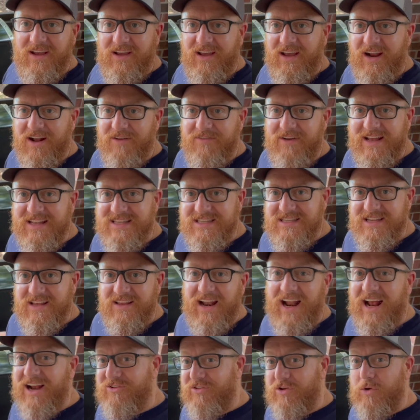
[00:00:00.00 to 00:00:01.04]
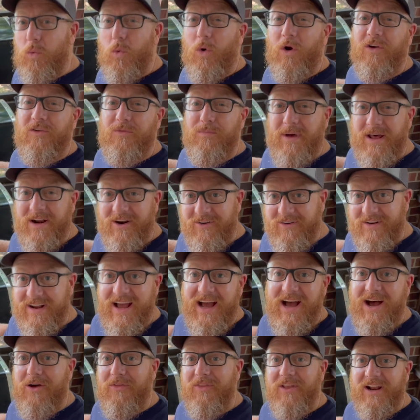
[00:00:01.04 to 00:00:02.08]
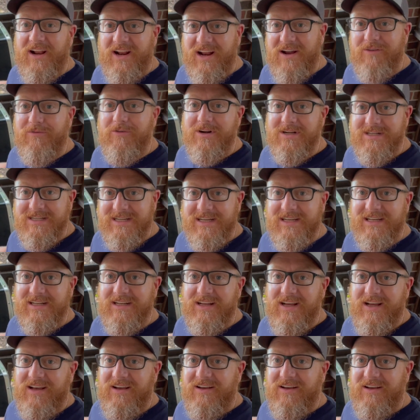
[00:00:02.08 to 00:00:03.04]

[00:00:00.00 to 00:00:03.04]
And it actually works better now than it ever did.